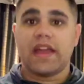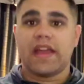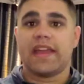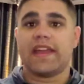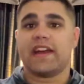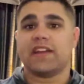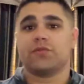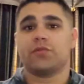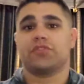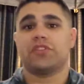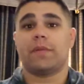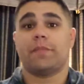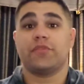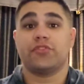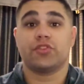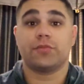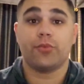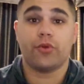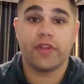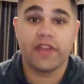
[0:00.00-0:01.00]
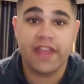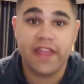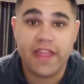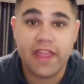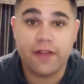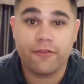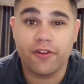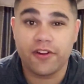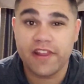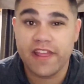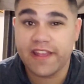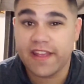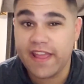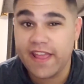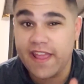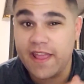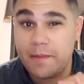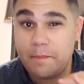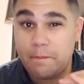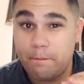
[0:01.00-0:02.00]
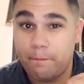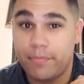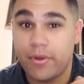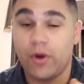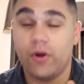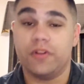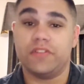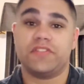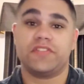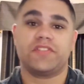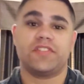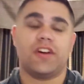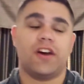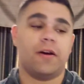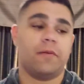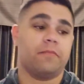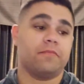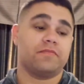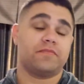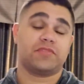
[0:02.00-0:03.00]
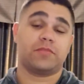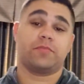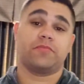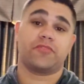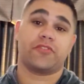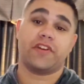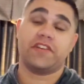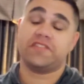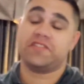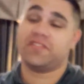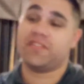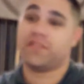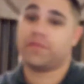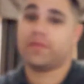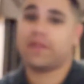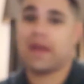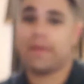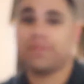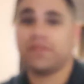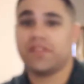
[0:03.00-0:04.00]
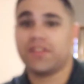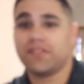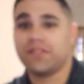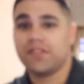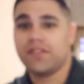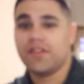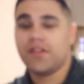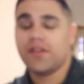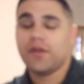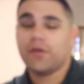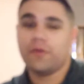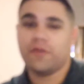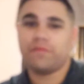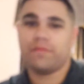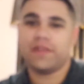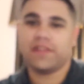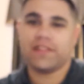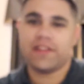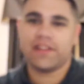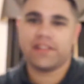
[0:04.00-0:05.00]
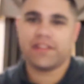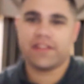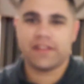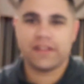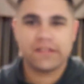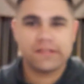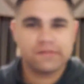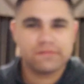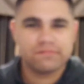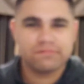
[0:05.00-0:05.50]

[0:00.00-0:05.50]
Hey guys, what's up? It's your boy Aaron, aka Boats. Some crazy stuff's been happening with me lately.